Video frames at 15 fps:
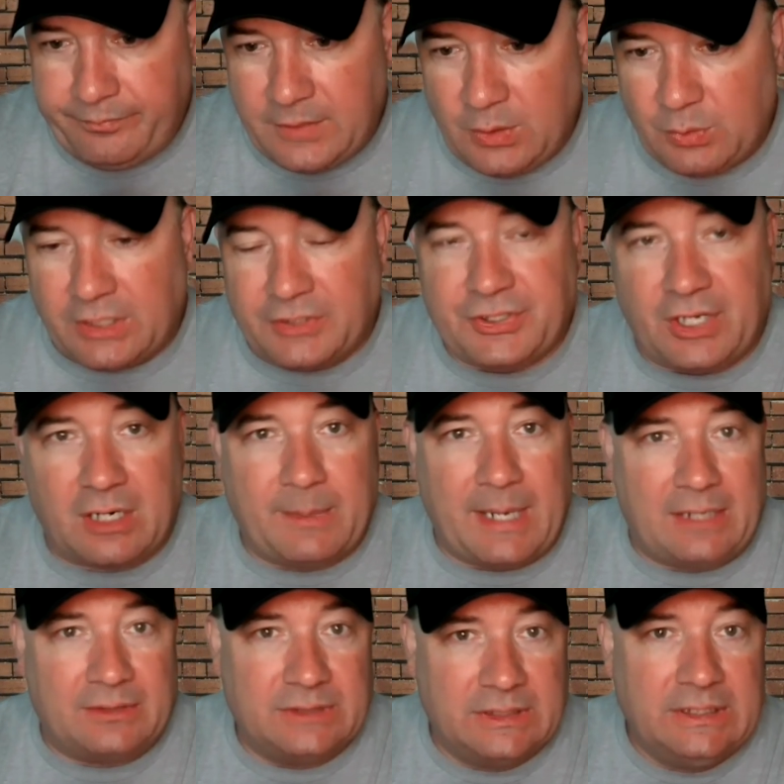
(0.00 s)
We're going to talk
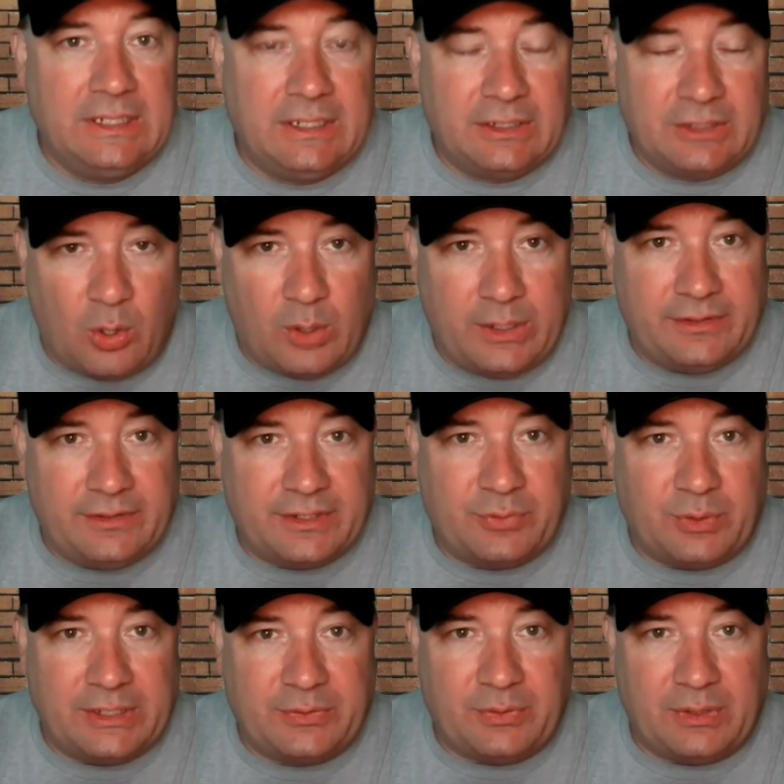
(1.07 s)
about going into
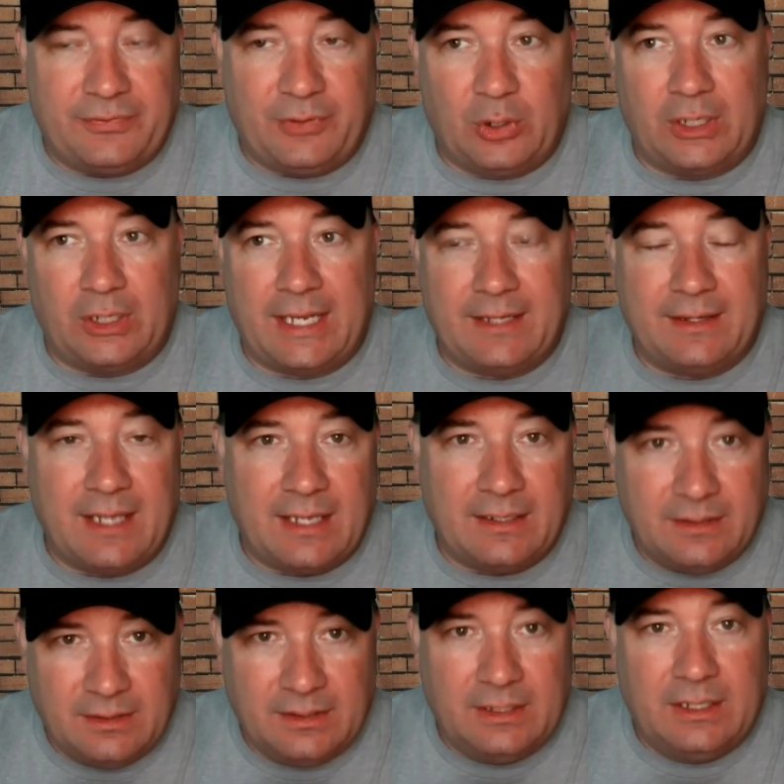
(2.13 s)
2024 and then